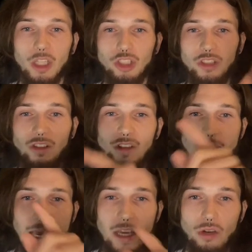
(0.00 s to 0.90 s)
Just as
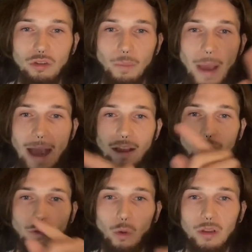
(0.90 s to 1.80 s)
the 8 goes back and
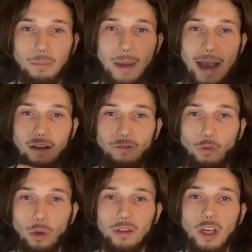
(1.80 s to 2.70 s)

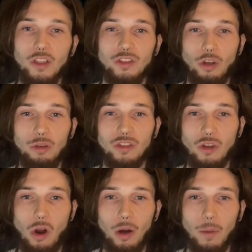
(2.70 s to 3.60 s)
forth, so does
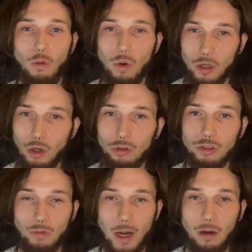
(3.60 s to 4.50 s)
karma. What goes
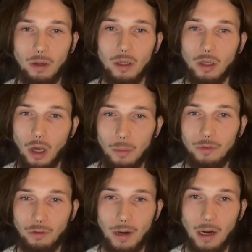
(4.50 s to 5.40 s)
around comes
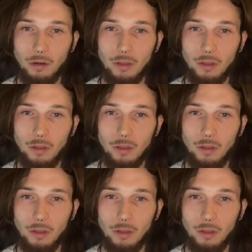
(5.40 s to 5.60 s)
around.